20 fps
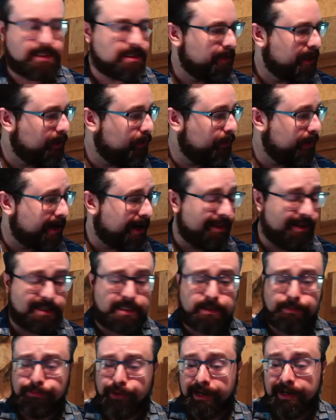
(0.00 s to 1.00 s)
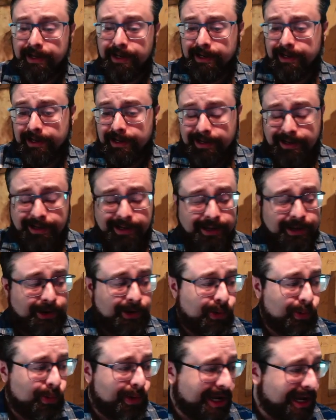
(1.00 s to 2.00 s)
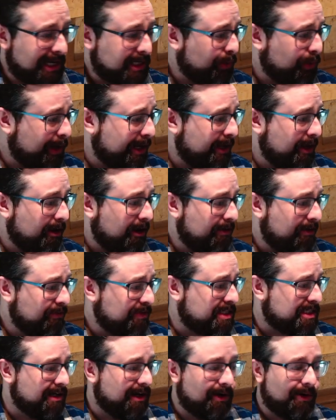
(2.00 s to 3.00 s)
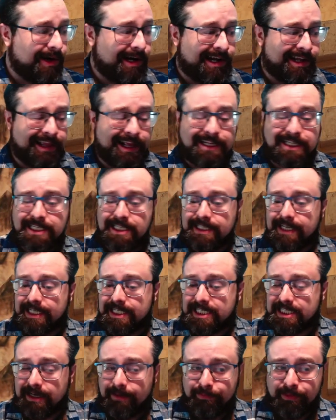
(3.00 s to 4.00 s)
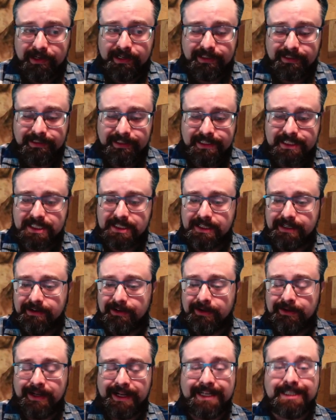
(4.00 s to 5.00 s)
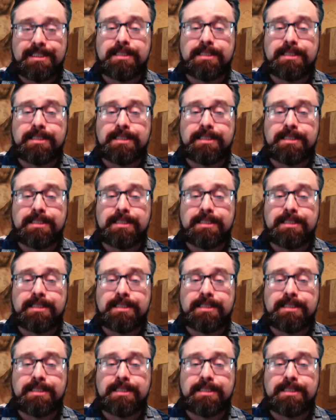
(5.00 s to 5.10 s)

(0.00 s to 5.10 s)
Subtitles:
I'm going to quit out of this, but we got 20 off, so that's something at least. You know, it's